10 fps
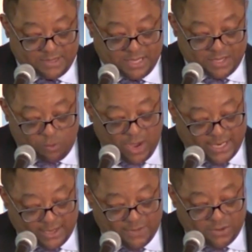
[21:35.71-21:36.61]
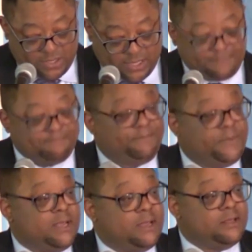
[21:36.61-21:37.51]
In the white community,
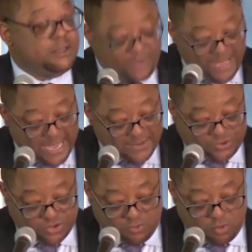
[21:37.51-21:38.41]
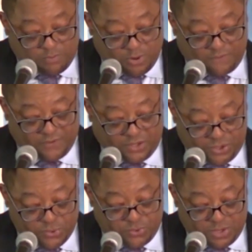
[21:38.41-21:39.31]
the path to the more perfect
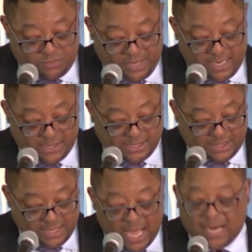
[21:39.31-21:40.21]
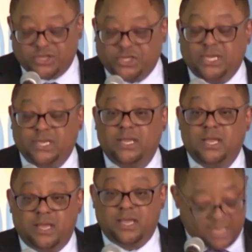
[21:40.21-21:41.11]
union means acknowledging
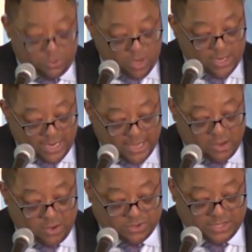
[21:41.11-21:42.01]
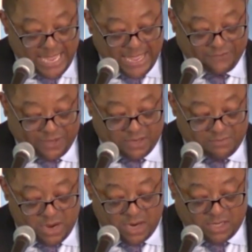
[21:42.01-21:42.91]
that what ails the African
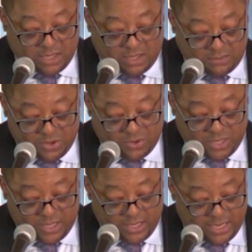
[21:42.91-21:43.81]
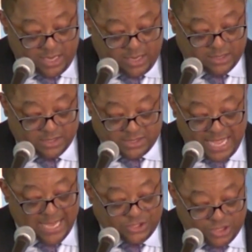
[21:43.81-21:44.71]
American community does
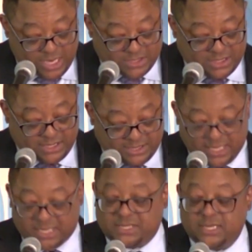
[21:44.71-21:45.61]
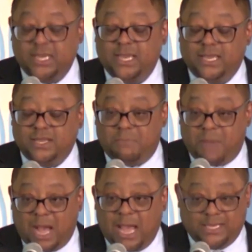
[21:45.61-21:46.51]
not just exist in the
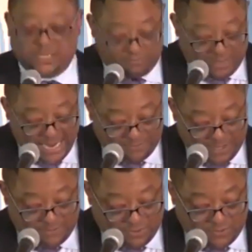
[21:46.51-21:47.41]
minds of black people.